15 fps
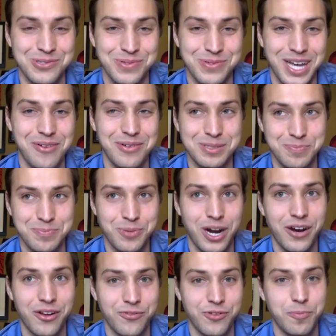We always brought
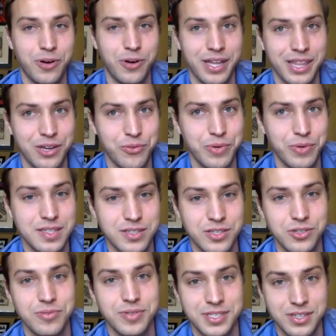a football. I think week
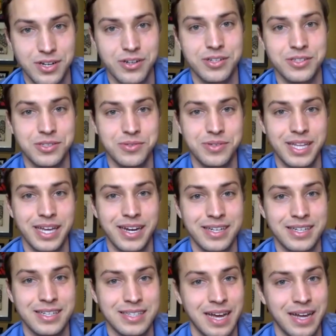two we started doing that
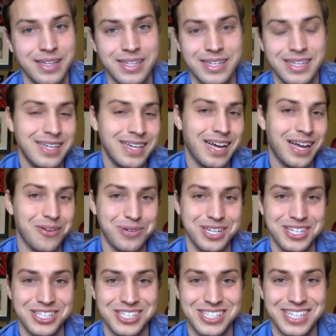because I I don't want to
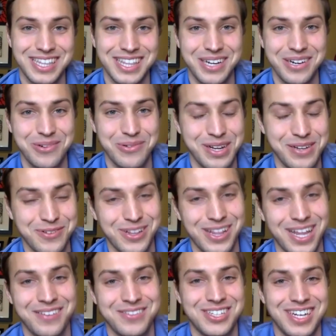just sit there and wait for
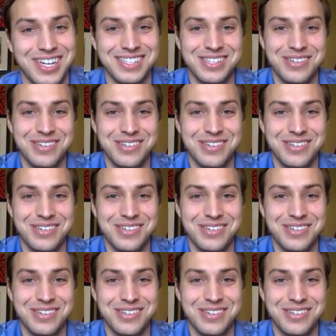live shots.